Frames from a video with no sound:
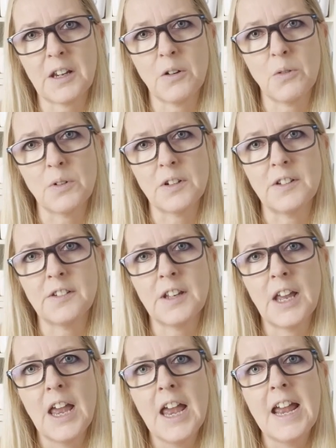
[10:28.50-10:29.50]
corners.
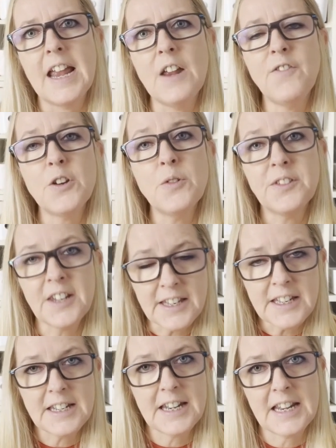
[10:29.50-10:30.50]
If you
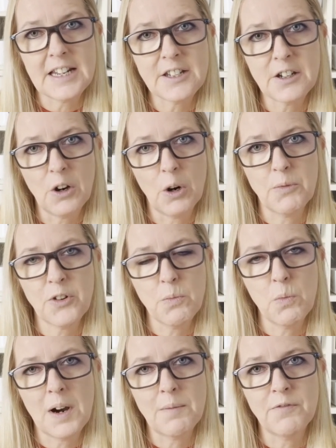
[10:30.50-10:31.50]
didn't knit
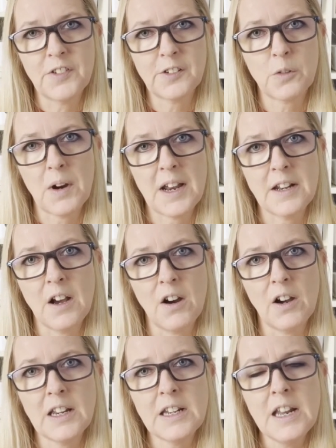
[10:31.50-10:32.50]
option one for square
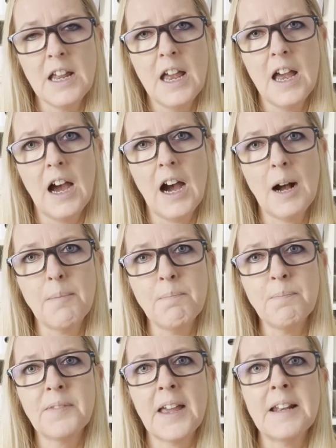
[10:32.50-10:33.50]
nine,
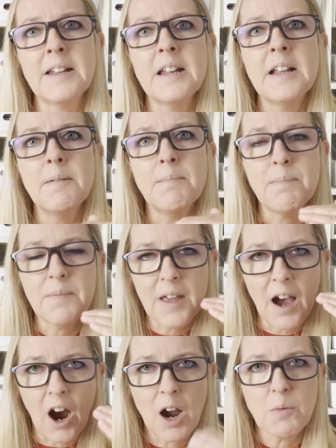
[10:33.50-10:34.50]
um, then
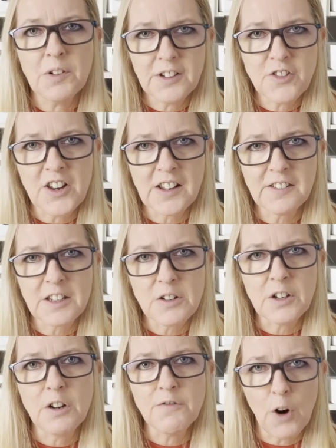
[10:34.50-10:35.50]
I would suggest that you
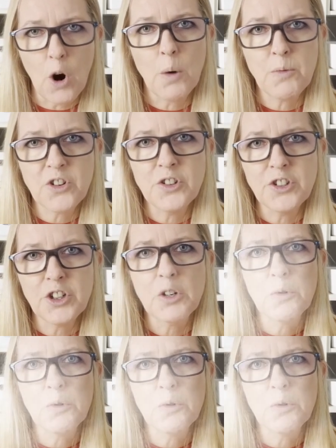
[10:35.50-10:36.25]
go for option two,